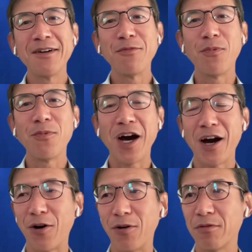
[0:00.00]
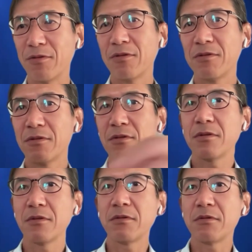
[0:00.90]
Now,
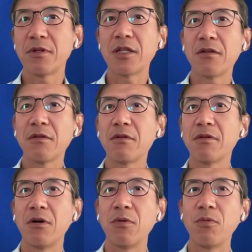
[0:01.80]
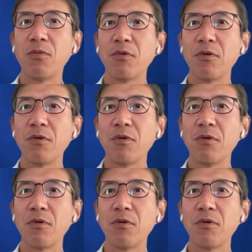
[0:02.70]
no,